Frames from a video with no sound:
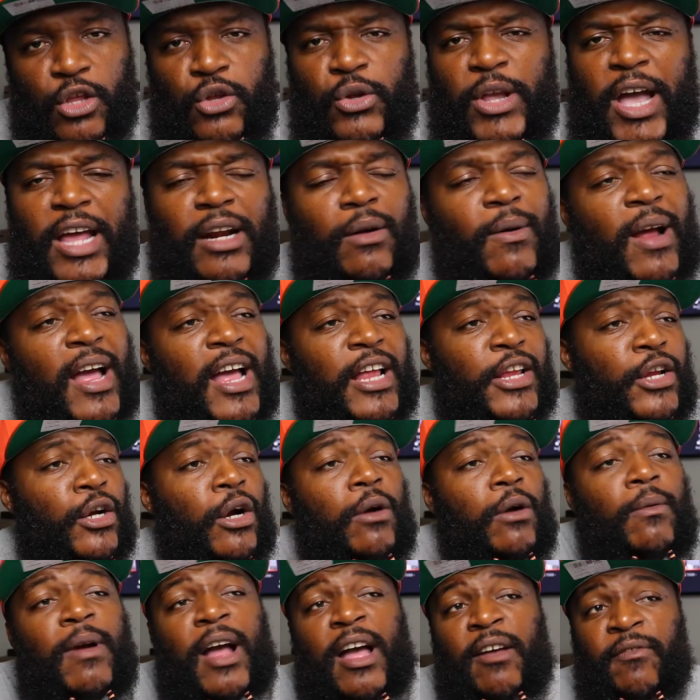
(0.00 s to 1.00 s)
You gotta ride. You
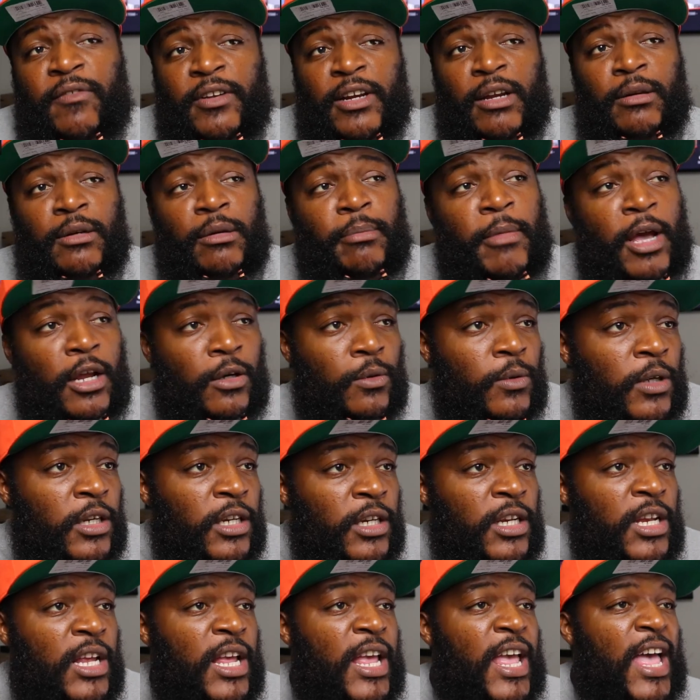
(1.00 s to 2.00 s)
gonna ride for them no matter
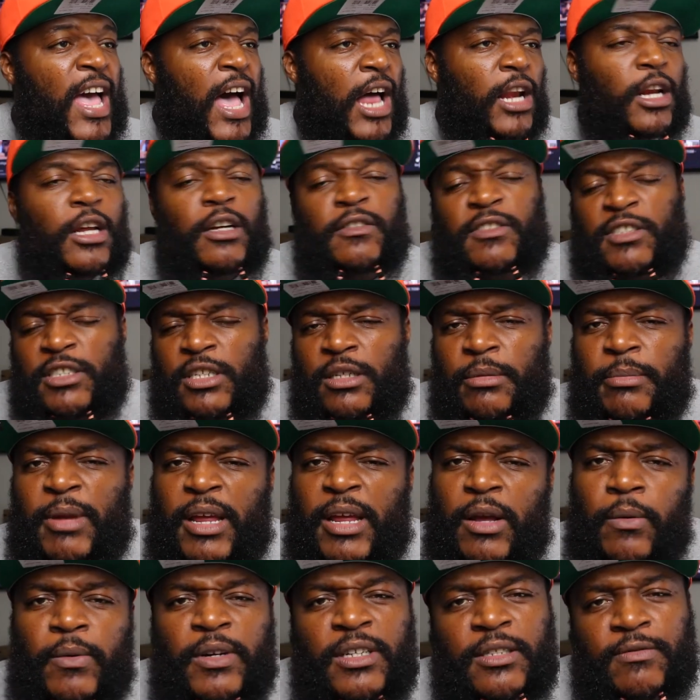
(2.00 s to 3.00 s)
what. I love seeing a
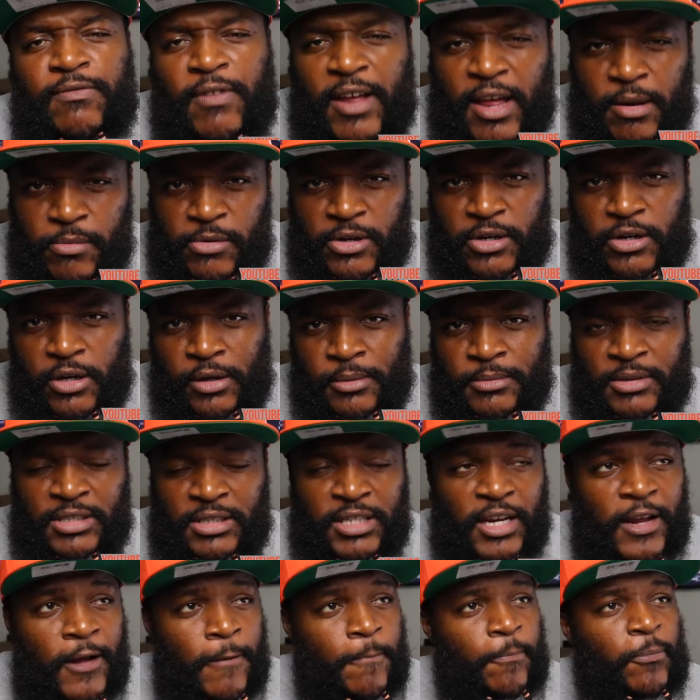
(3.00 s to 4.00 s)
man with his family. You know what I'm
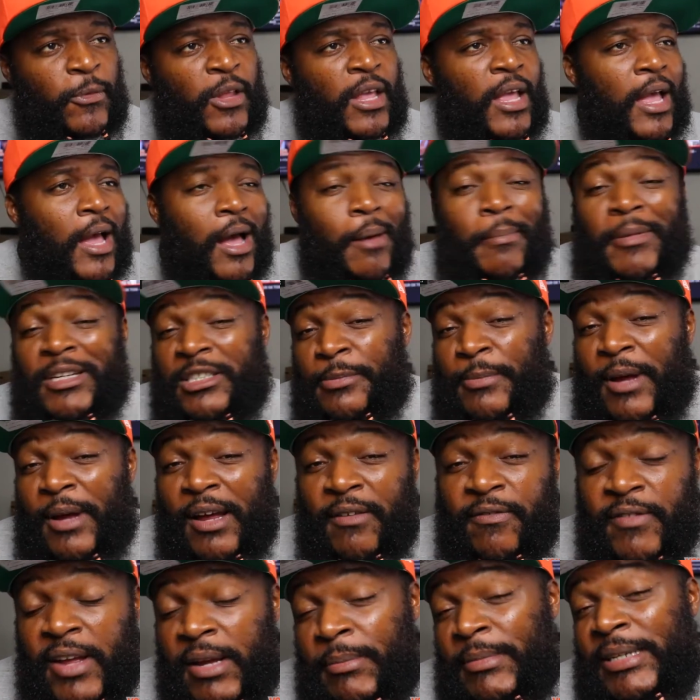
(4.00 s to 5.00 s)
saying? I miss
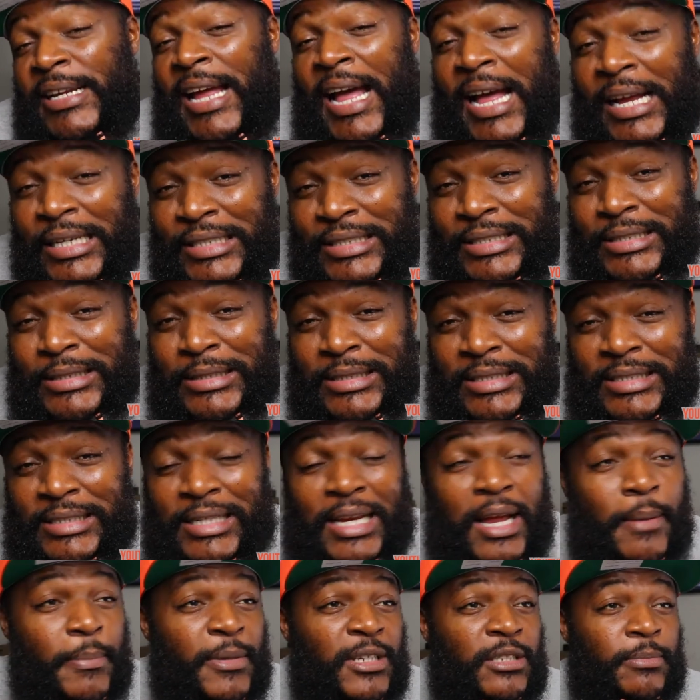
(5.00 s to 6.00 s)
my family, guys. You know what I'm
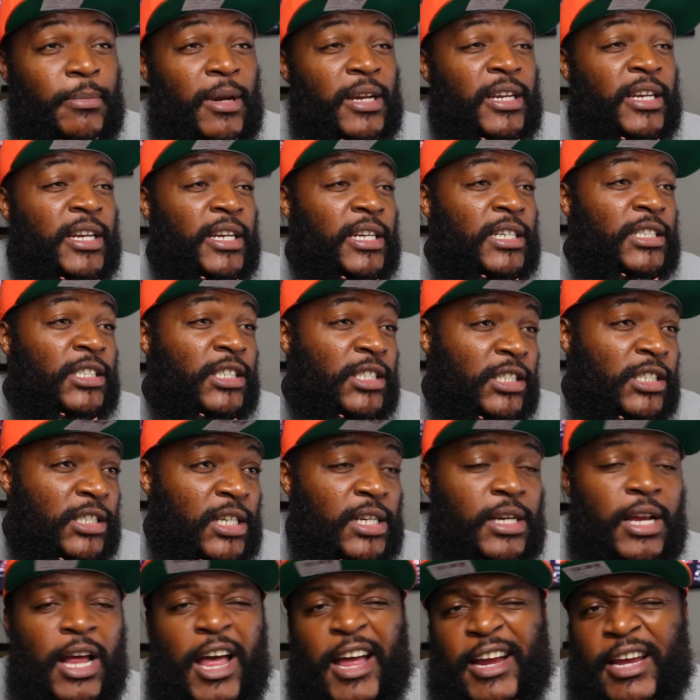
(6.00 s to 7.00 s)
saying? I miss my kids and
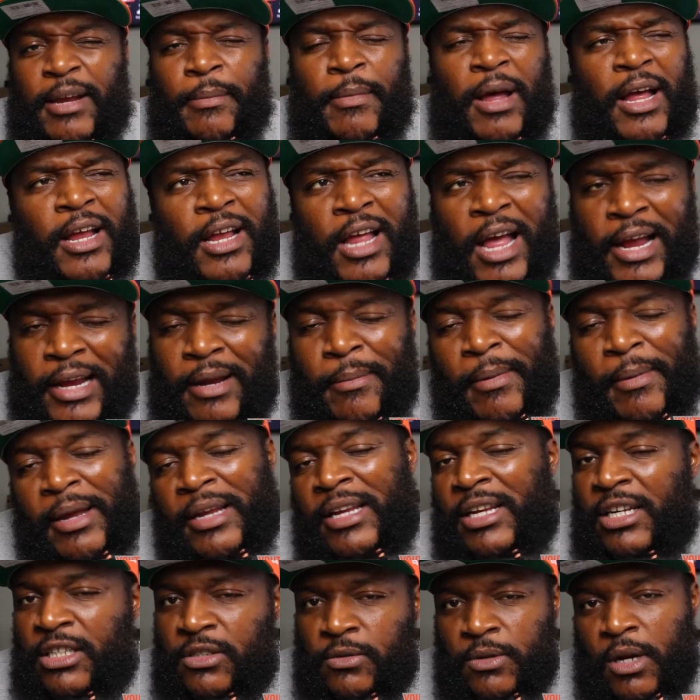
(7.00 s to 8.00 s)
shit. I get
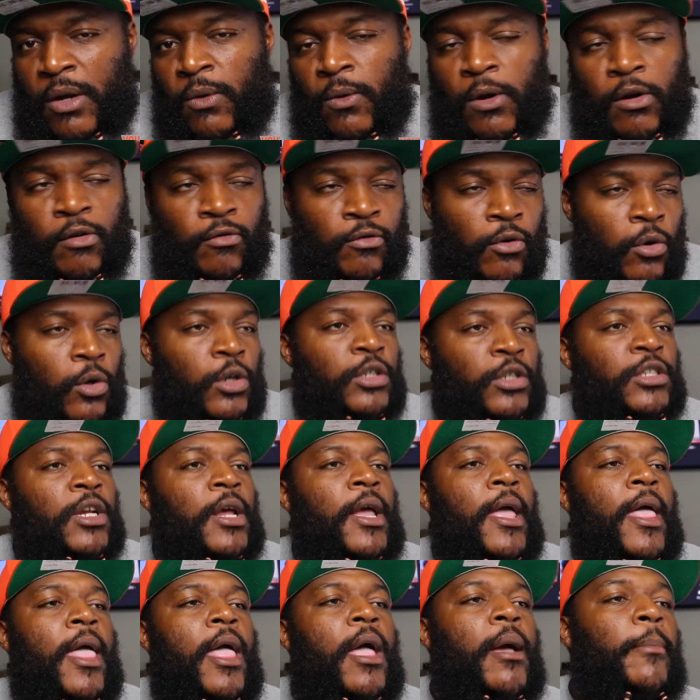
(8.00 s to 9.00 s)
my kids when I want, of course.
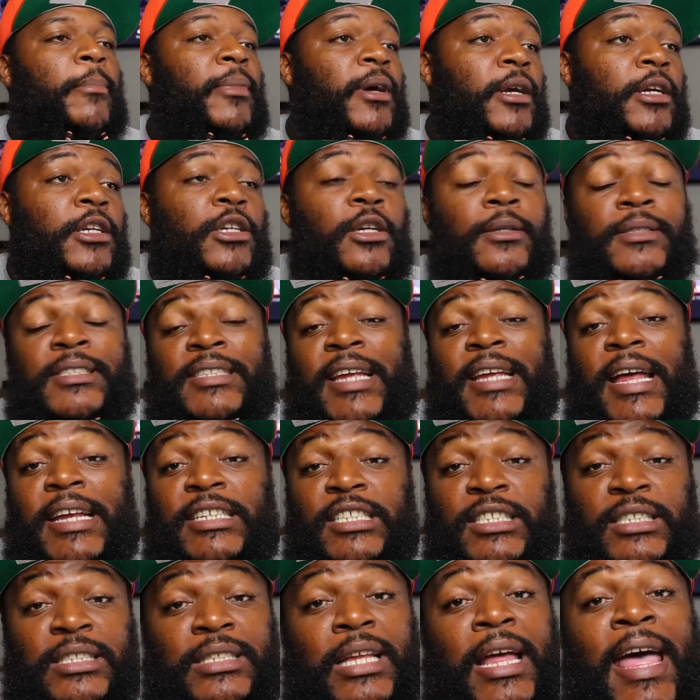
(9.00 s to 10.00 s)
But you know what I'm
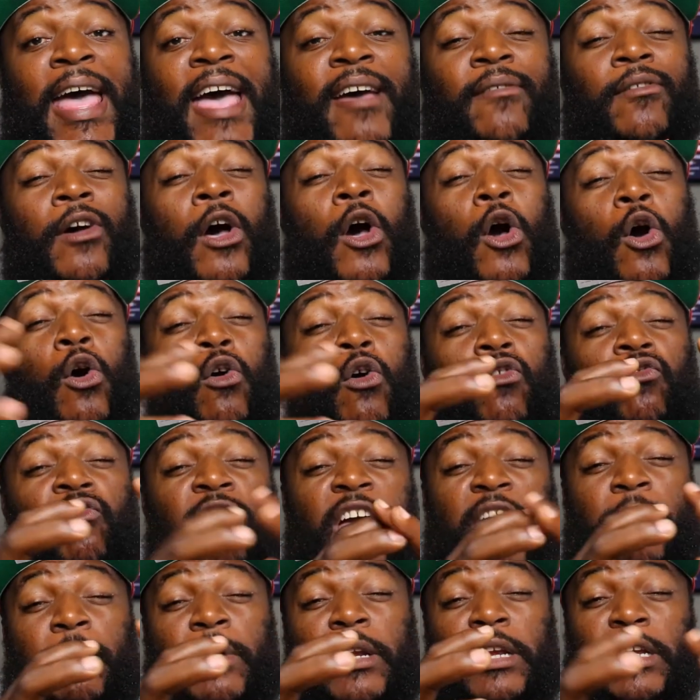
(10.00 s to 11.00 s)
saying? Just to have a whole
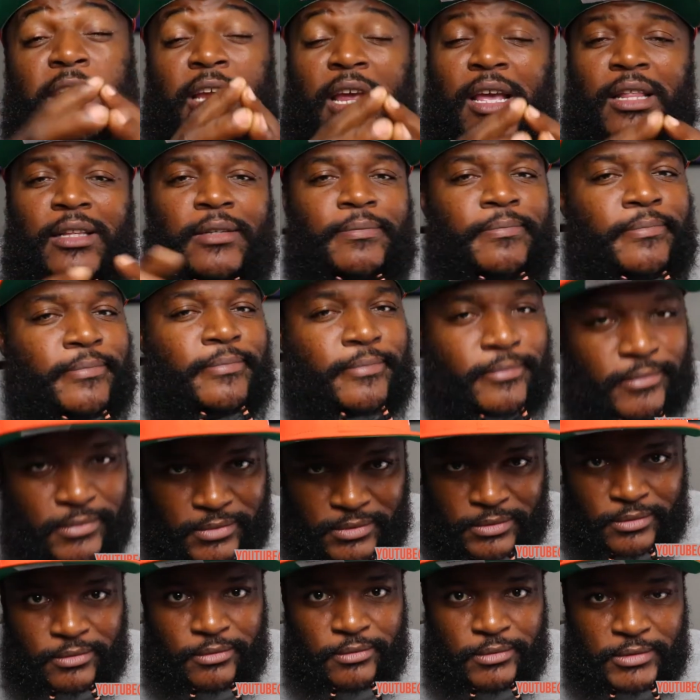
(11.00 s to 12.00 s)
family together.
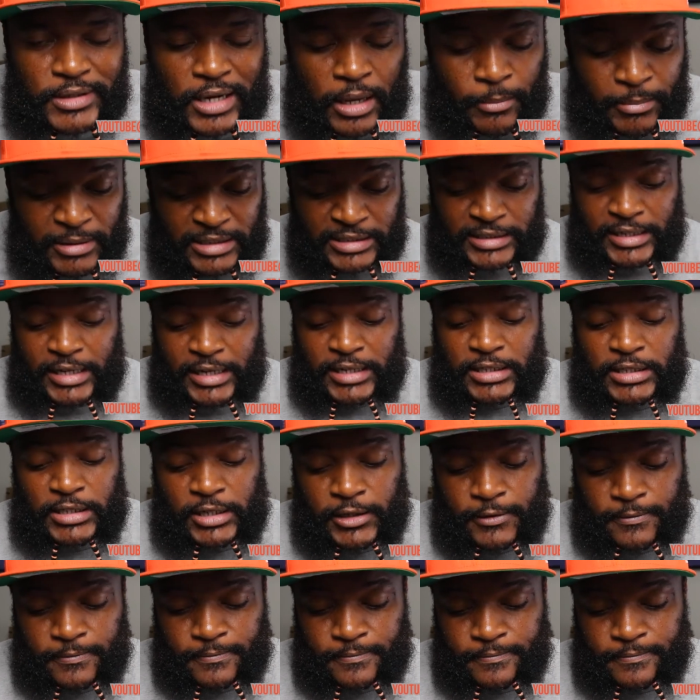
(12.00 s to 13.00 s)
Miss that shit.